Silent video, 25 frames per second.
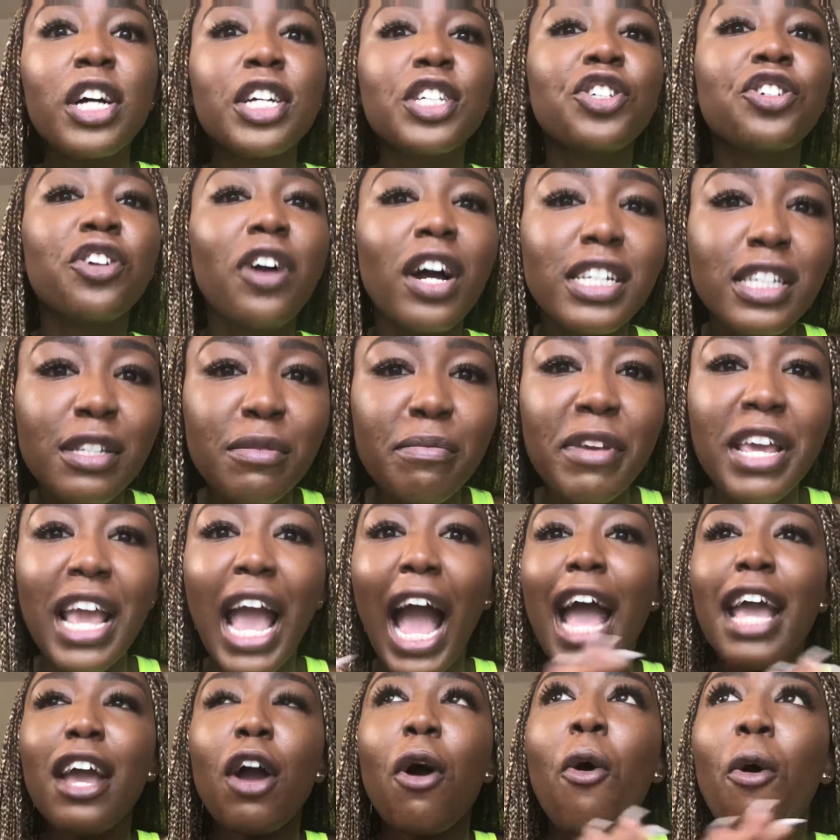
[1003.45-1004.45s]
Trust me,
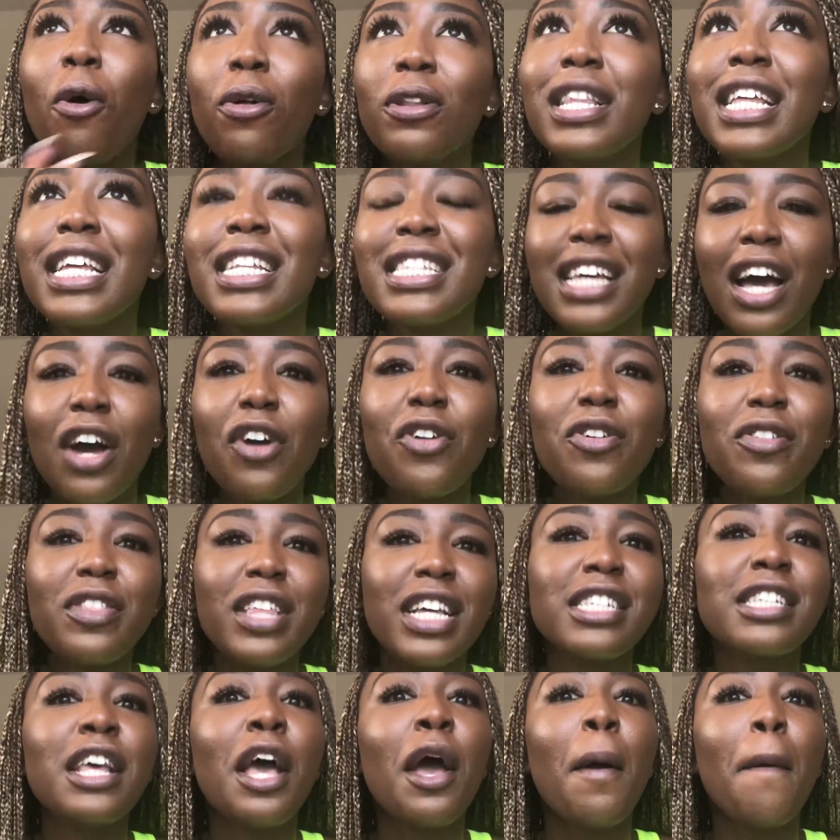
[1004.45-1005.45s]
I only tell you
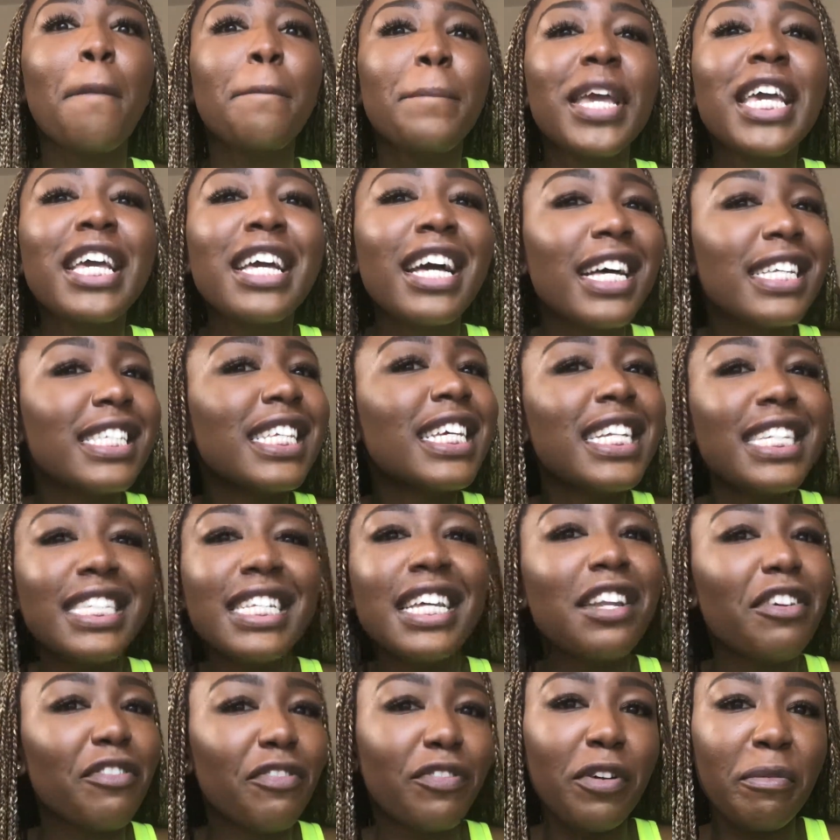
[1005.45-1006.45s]
this because he
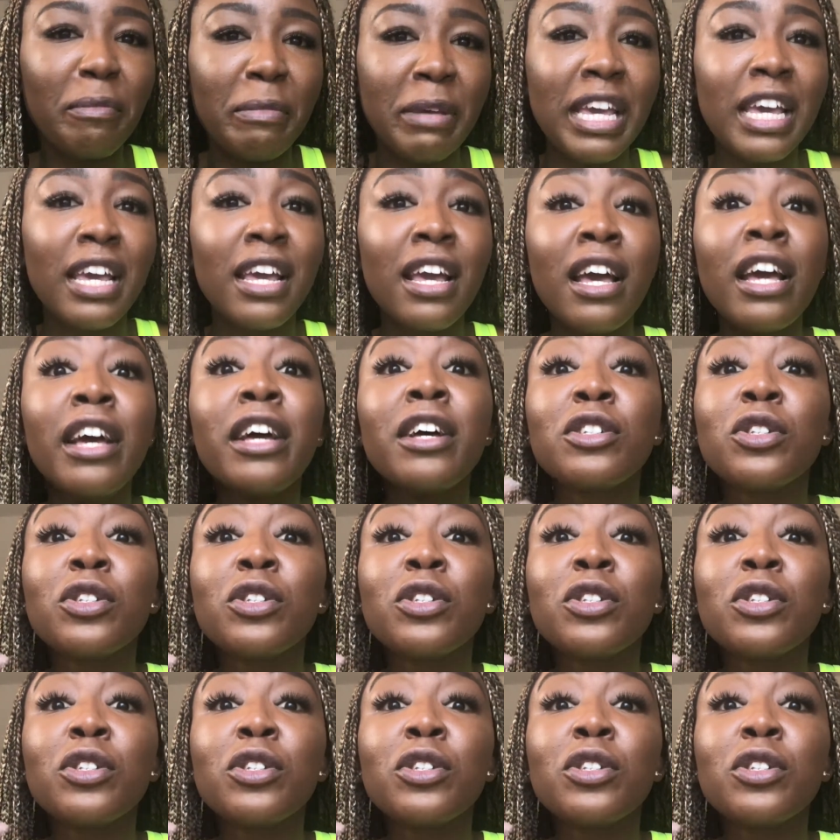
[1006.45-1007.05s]
did it for me.